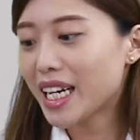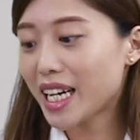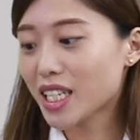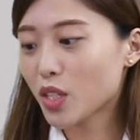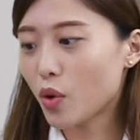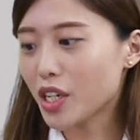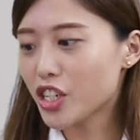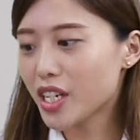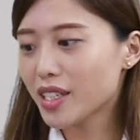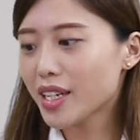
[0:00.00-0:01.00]
Next
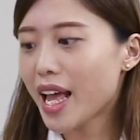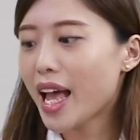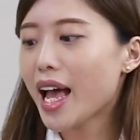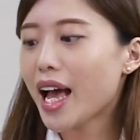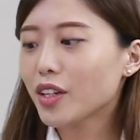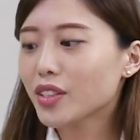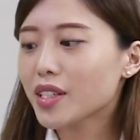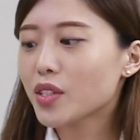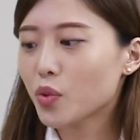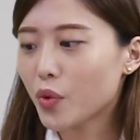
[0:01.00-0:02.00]
question, how
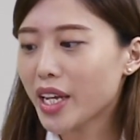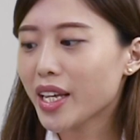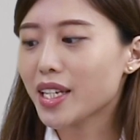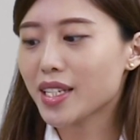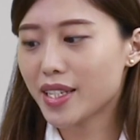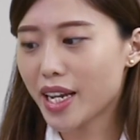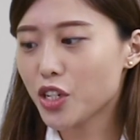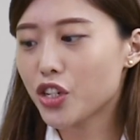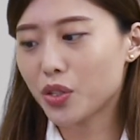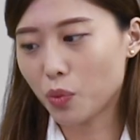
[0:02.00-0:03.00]
does screen
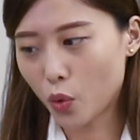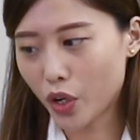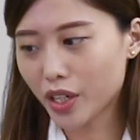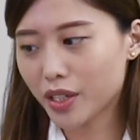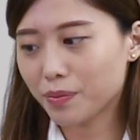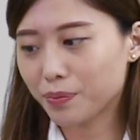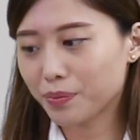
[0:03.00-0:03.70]
extension work?